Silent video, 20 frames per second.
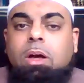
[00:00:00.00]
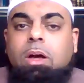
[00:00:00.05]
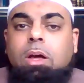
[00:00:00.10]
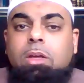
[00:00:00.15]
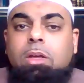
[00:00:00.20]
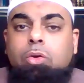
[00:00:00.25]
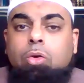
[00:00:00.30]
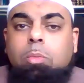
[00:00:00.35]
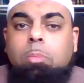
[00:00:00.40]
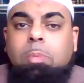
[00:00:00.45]

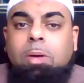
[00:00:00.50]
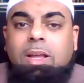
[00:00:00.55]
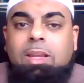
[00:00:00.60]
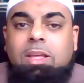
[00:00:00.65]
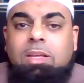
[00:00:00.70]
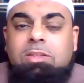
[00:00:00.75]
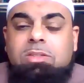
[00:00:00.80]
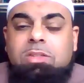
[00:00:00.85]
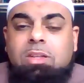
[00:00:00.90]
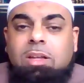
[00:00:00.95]
Ayub
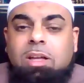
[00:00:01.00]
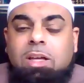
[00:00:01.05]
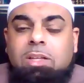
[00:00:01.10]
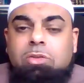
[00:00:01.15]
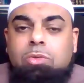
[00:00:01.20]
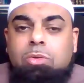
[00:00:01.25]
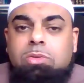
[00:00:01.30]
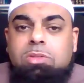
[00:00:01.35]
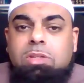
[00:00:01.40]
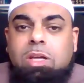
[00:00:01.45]
alayhi
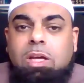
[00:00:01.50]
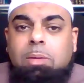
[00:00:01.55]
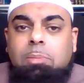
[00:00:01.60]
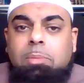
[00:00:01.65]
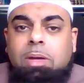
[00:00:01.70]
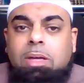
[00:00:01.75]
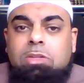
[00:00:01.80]
salatu wasalam,